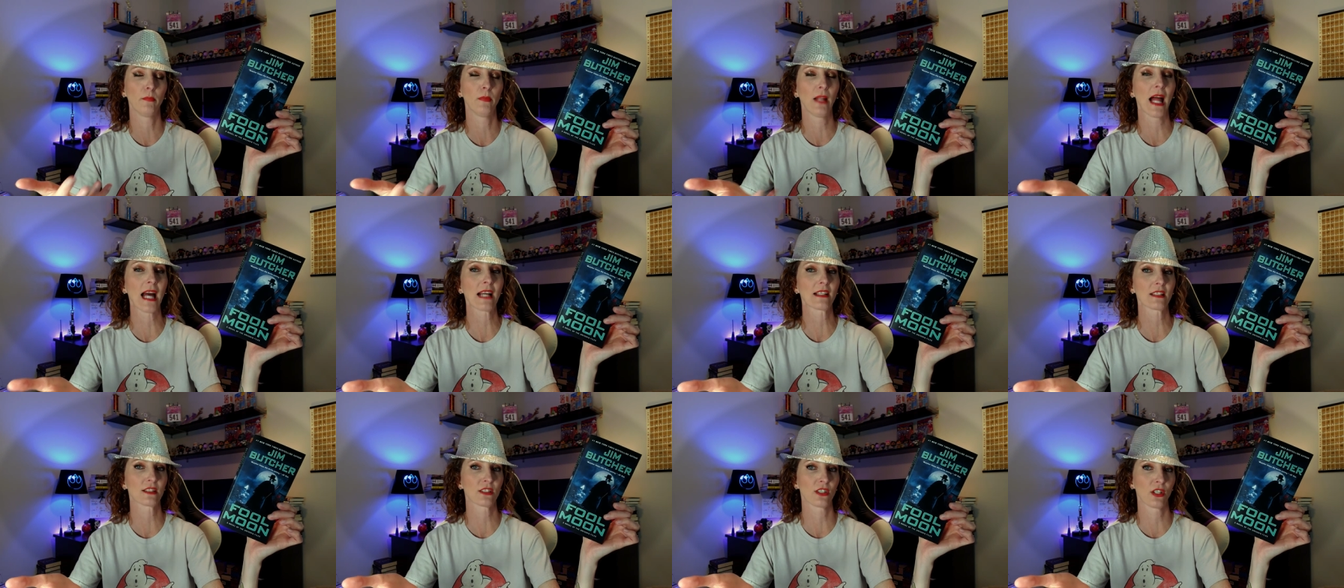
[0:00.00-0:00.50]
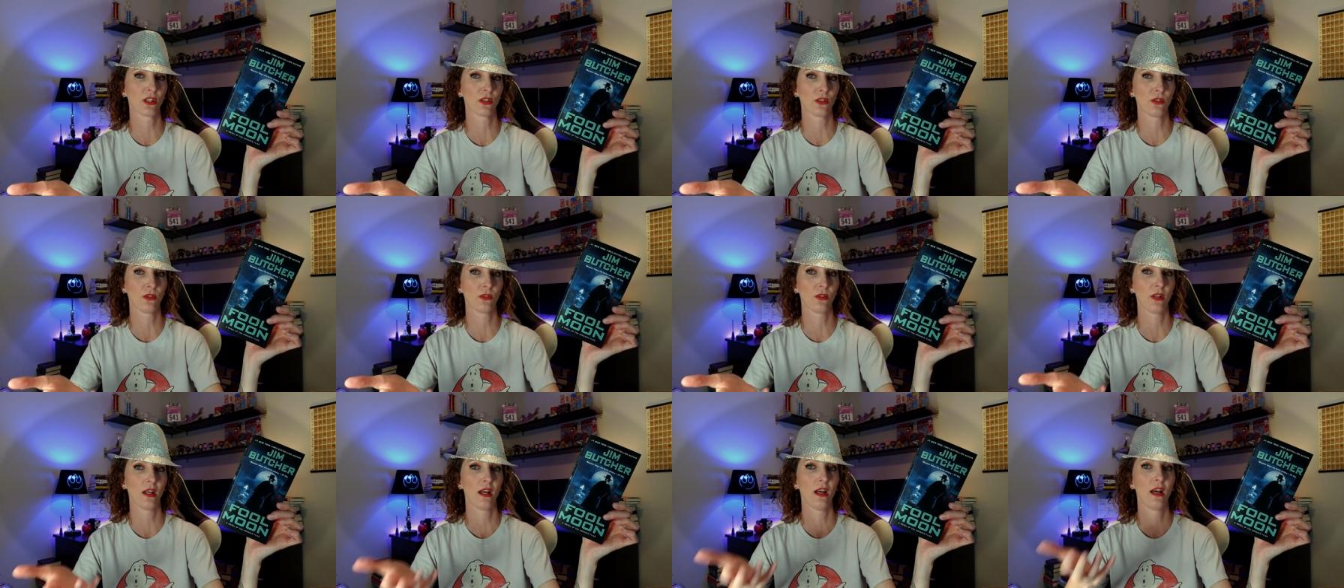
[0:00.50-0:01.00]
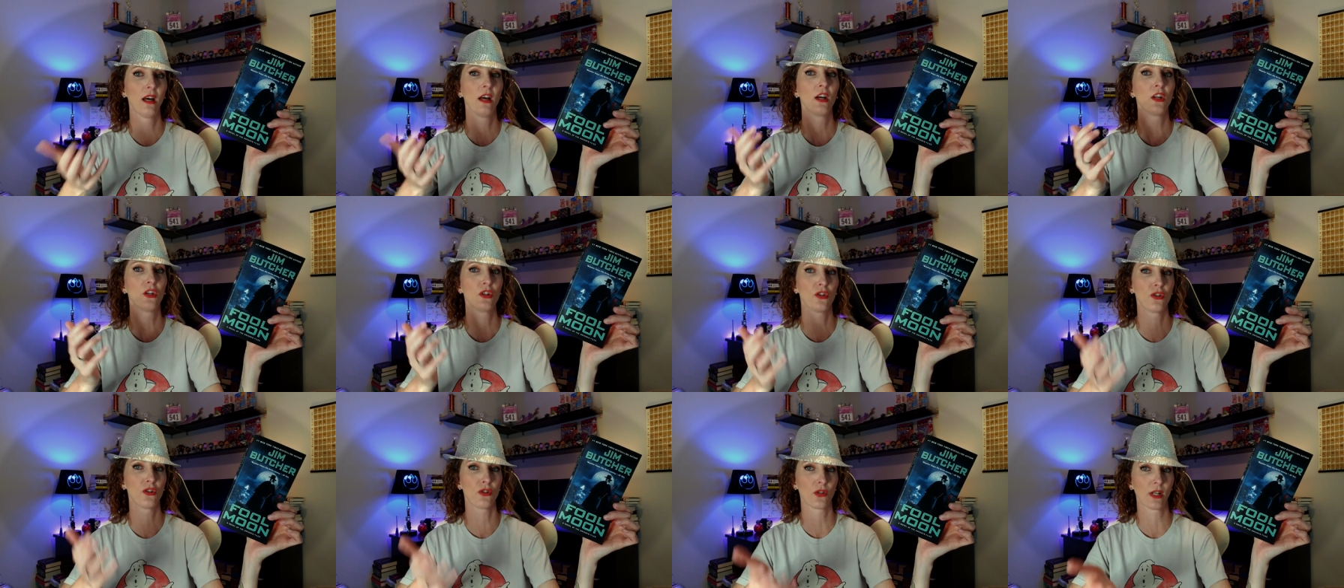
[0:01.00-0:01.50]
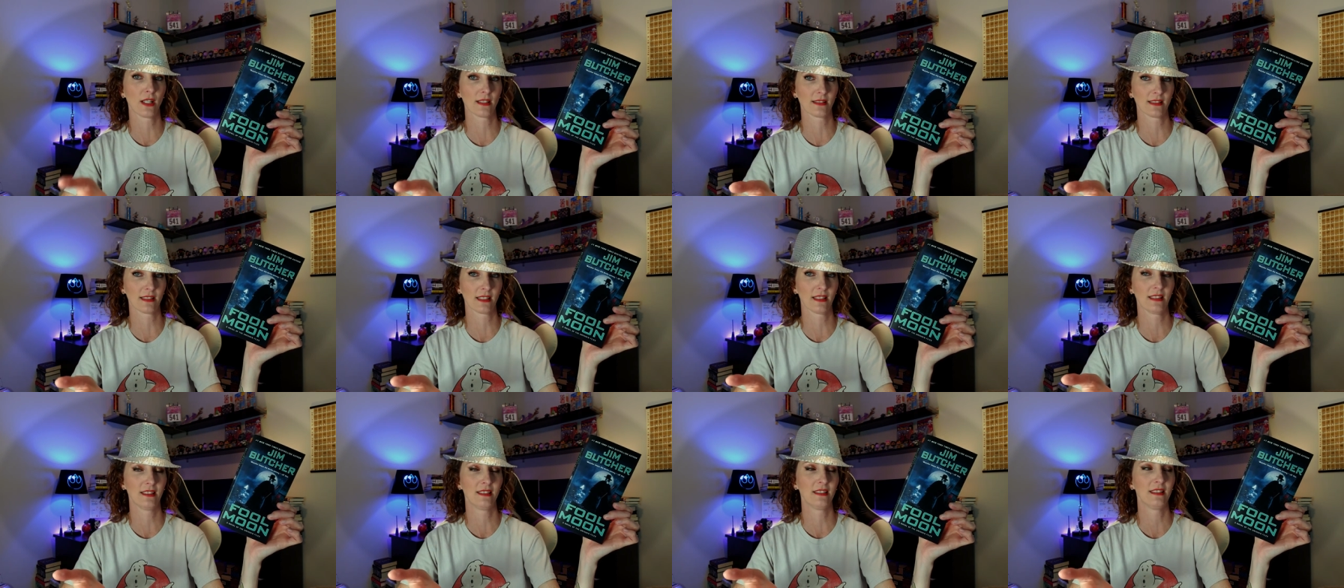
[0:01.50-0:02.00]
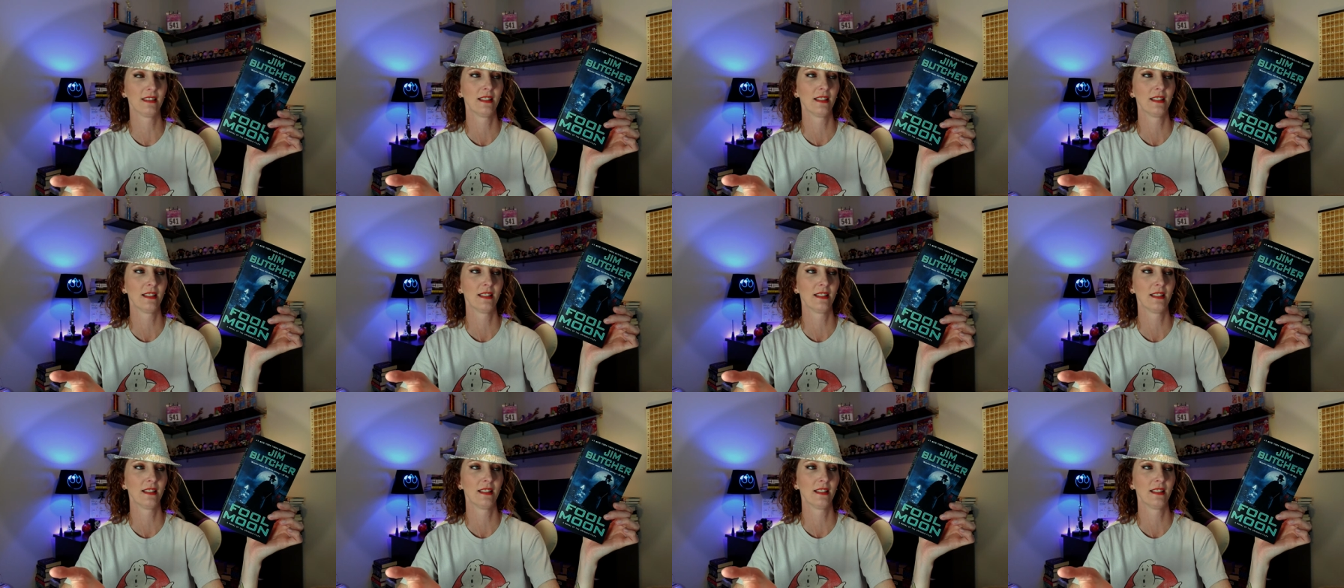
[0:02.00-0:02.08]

Blackstone Dresden.